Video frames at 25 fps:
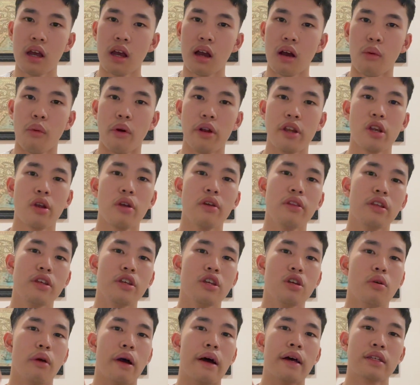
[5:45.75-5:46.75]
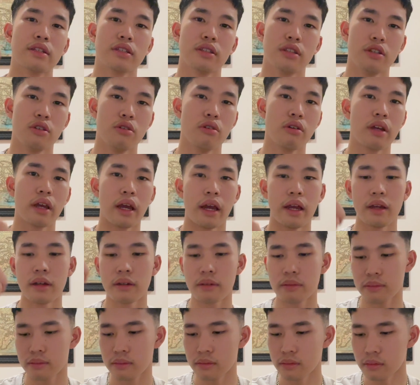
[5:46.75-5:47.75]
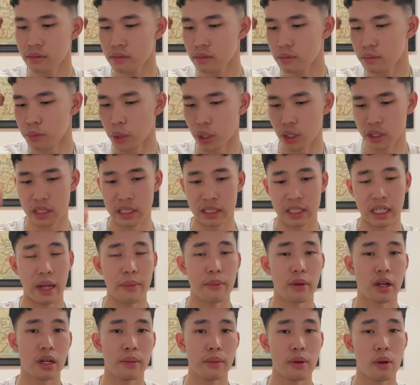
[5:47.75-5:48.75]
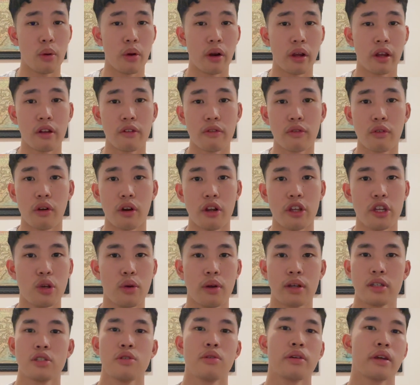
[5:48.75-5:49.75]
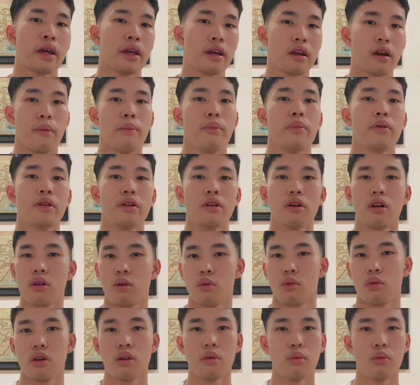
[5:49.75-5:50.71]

When you're in the US and the UK, most of the time you're going to be working for a US UK company or